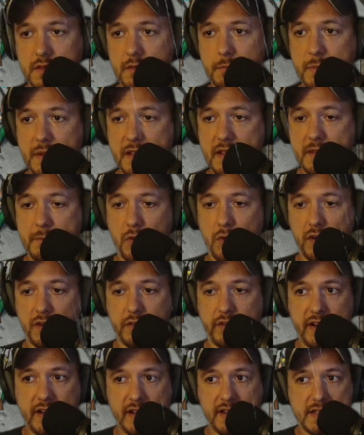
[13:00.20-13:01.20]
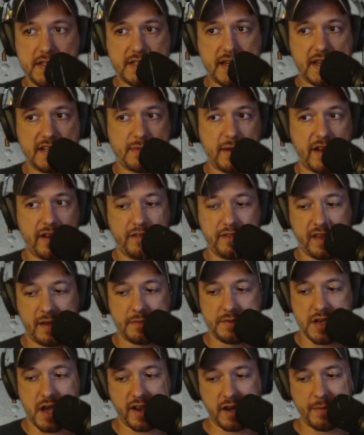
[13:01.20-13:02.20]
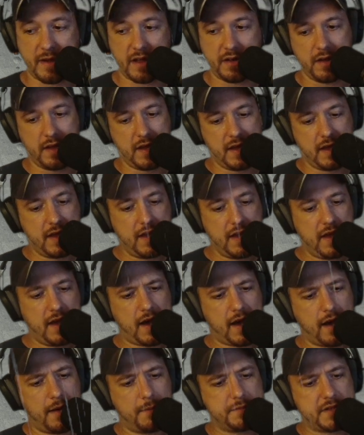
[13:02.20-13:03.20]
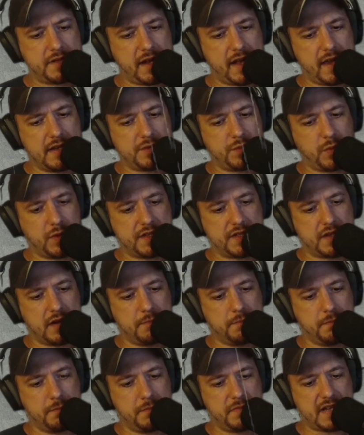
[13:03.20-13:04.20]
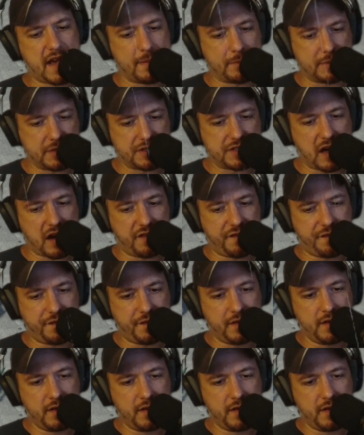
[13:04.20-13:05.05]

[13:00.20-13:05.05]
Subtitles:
be more clear and concise about everything I'm talking about. Today's wisdom: time yourself.